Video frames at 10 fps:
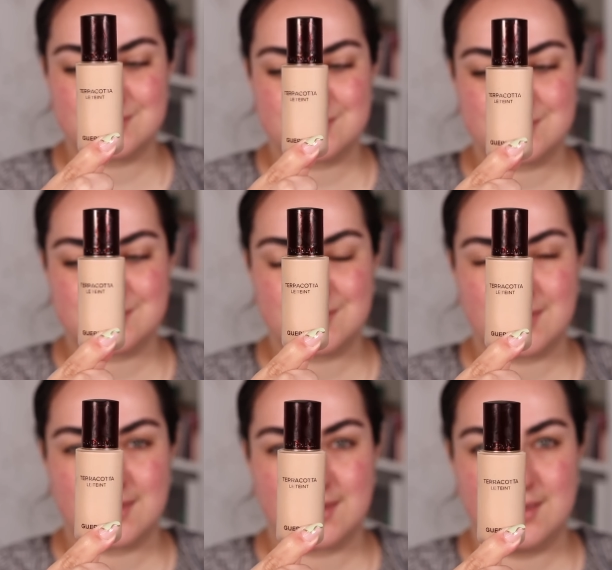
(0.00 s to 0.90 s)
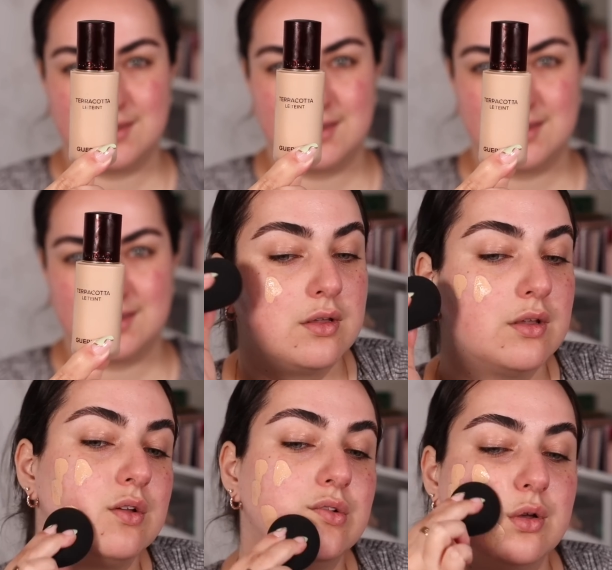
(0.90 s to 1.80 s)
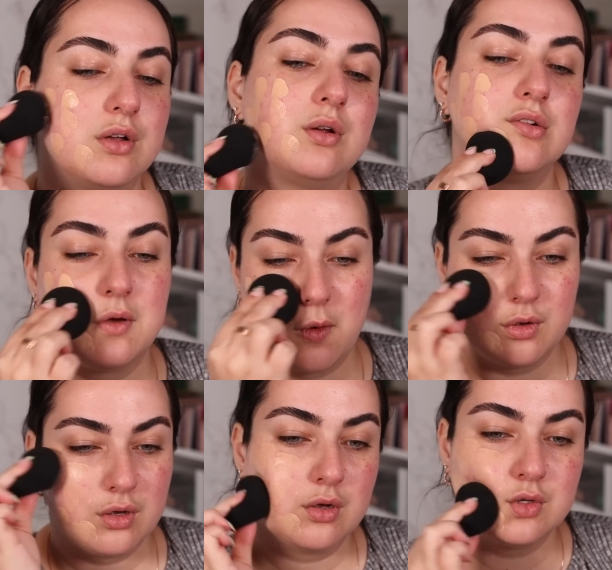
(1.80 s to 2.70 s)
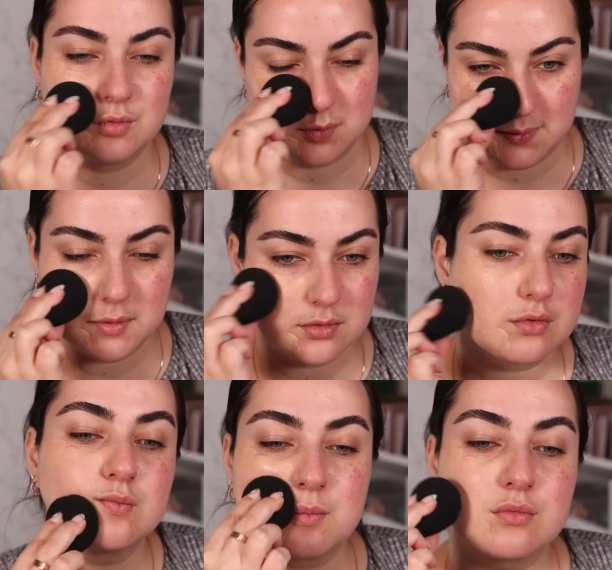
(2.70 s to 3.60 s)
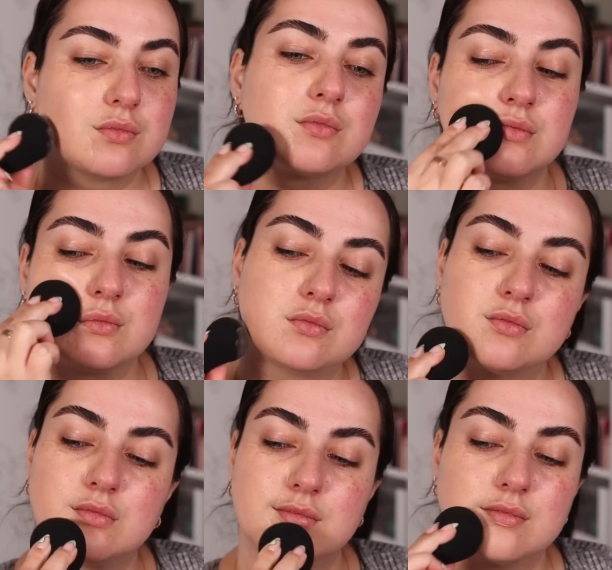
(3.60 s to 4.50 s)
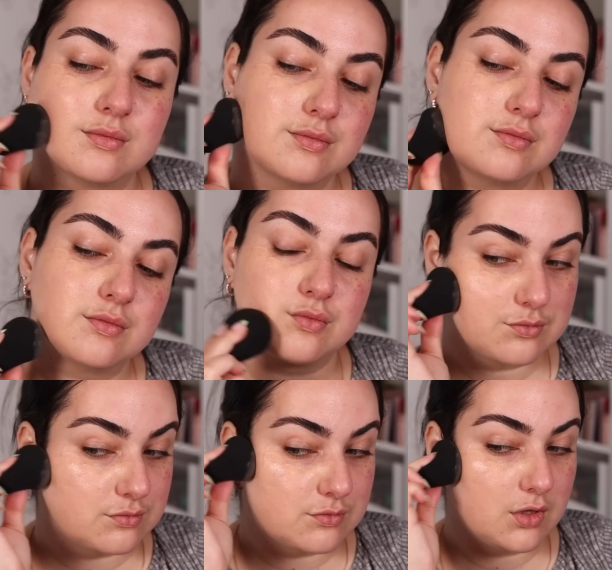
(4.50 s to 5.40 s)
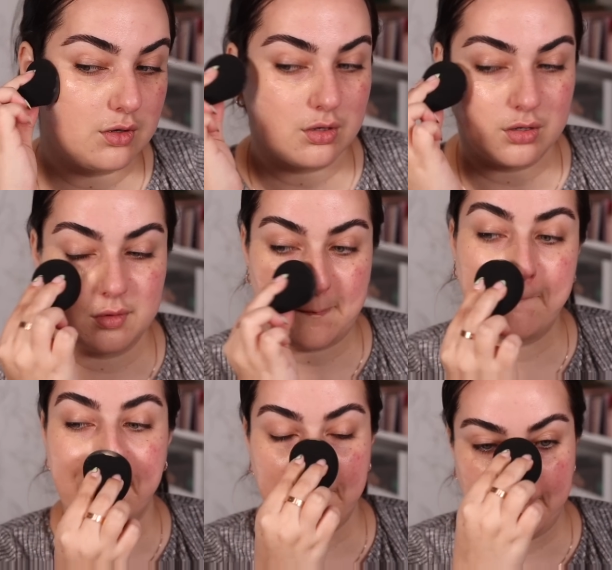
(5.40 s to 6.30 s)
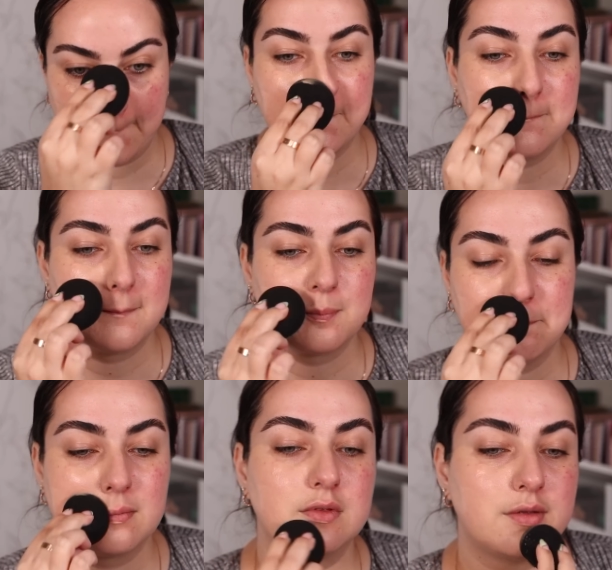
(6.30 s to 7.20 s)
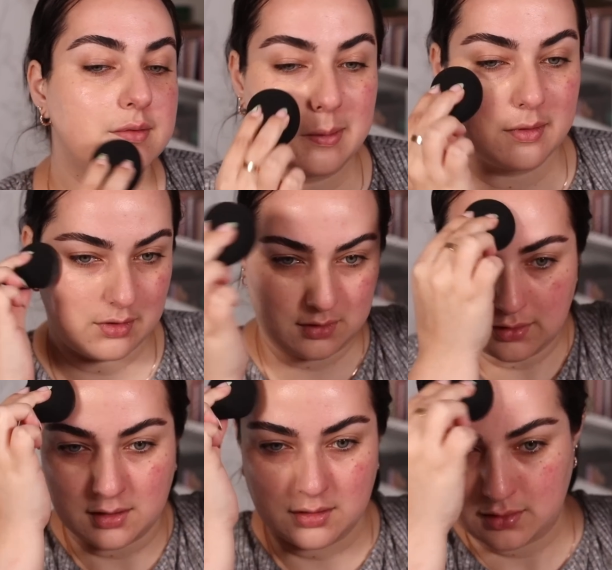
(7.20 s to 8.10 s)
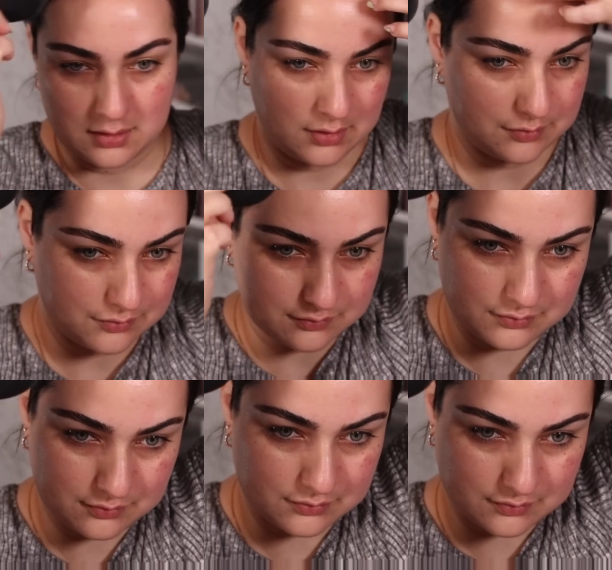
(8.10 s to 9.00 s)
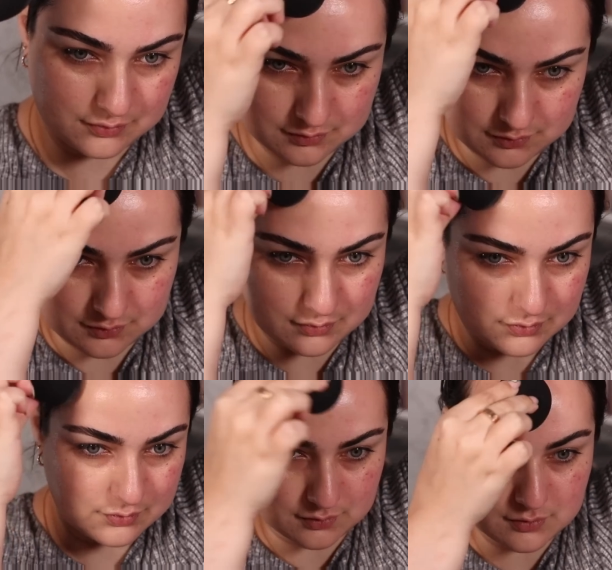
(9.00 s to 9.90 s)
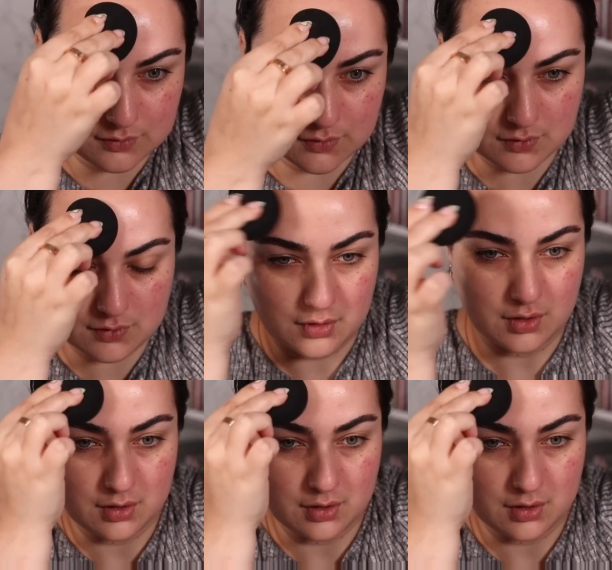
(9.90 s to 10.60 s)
I picked up once again the Guerlain Terracotta Le Teint foundation because I have been obsessing over it. I used only two pumps of this one with a sponge for my whole face.